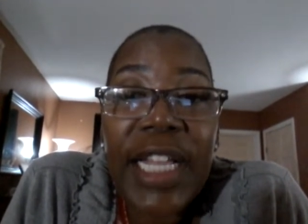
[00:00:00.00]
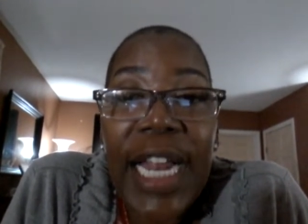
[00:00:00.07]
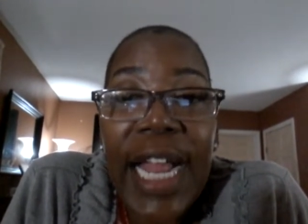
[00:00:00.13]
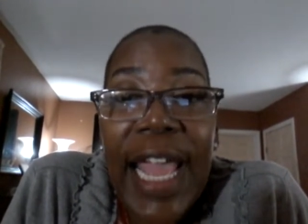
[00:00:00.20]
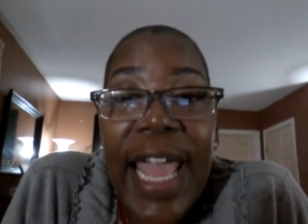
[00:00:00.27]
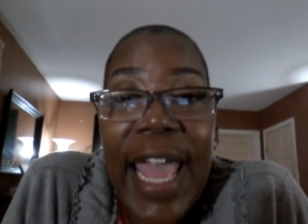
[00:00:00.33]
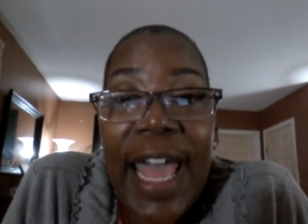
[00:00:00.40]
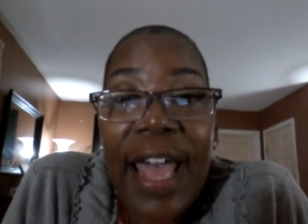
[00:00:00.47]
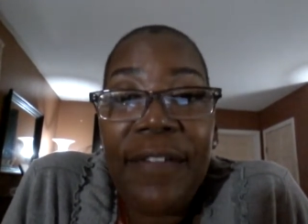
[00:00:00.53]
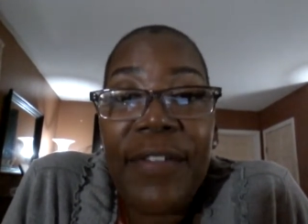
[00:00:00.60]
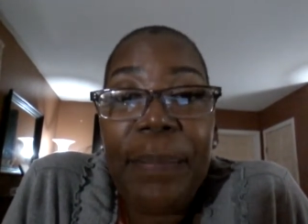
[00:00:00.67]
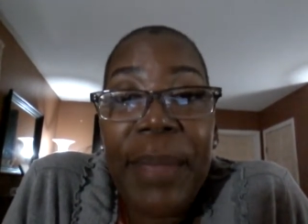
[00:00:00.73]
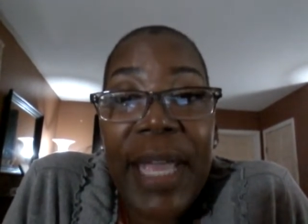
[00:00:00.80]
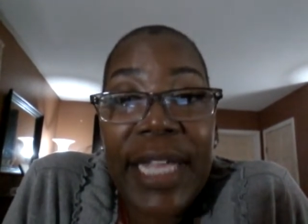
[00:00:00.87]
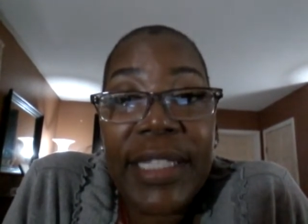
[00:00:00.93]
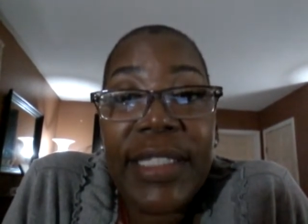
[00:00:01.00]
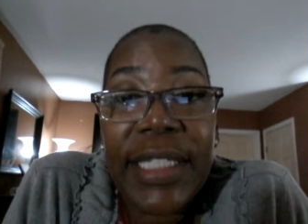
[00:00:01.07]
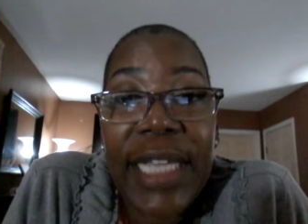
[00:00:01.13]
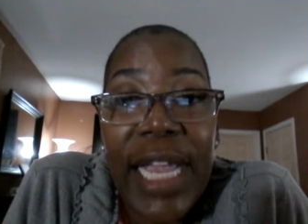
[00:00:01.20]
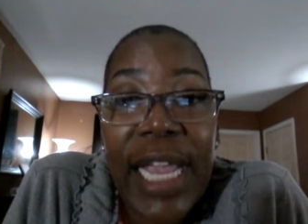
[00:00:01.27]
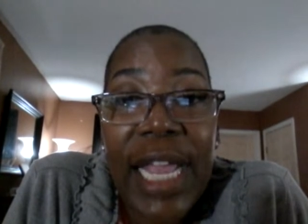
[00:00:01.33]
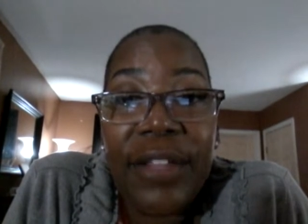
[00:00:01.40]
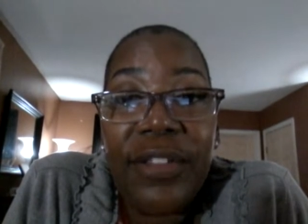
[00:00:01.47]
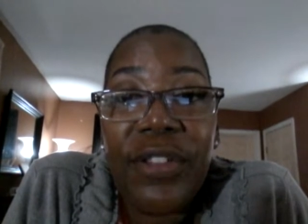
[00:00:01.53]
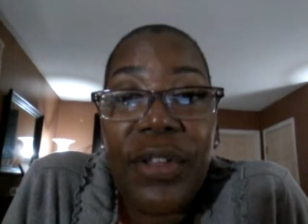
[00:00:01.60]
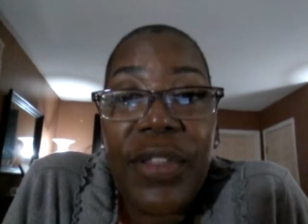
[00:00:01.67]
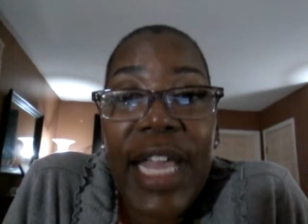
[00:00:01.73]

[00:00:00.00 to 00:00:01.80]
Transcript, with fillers: that I have a PET scan so